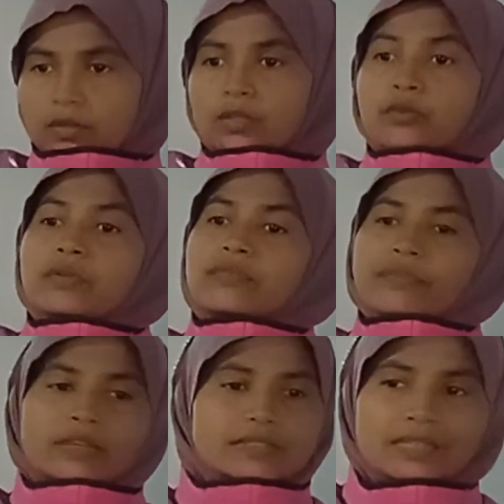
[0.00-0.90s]
you will
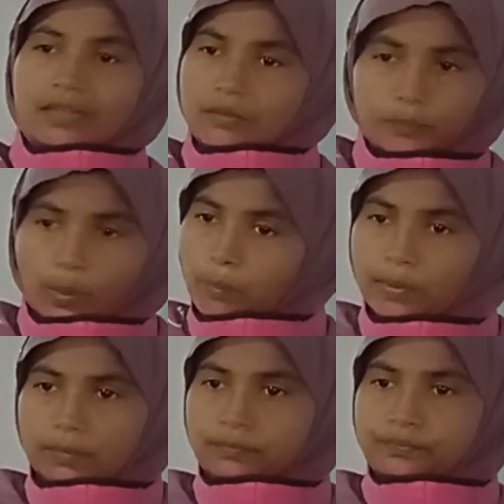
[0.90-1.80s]
face a
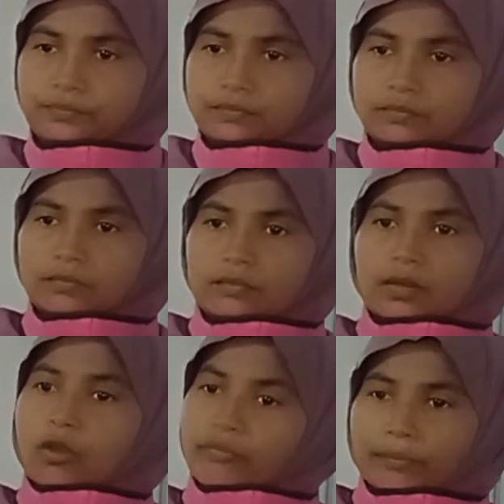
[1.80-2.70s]
problem
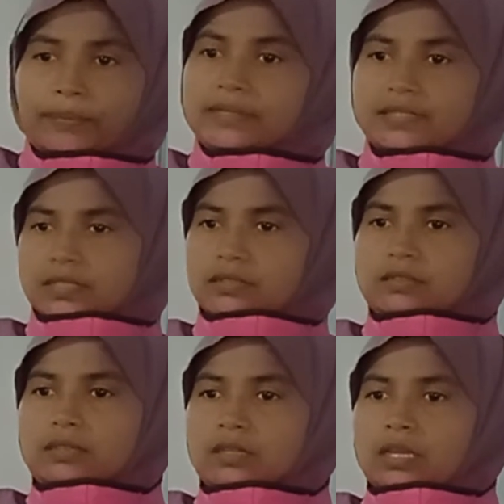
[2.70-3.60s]
of a person.
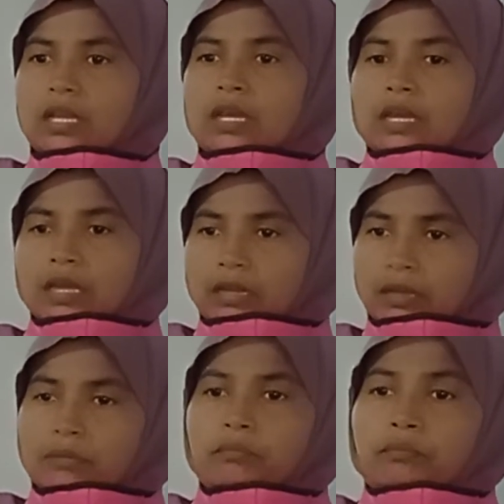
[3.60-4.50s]

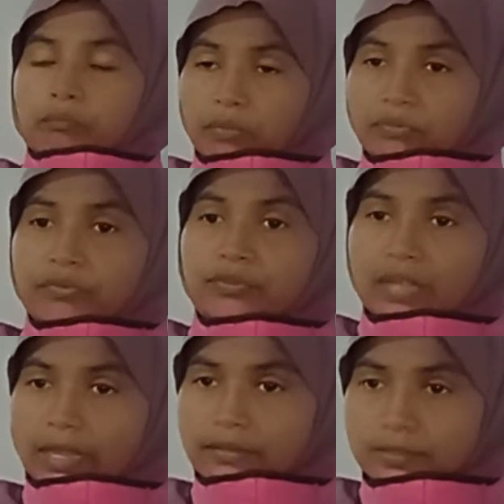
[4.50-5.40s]
Before
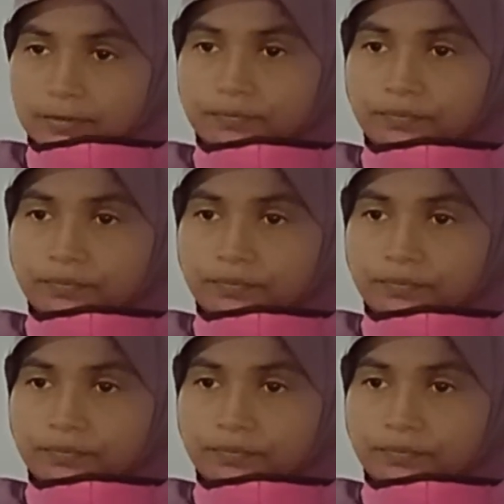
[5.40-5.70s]
that,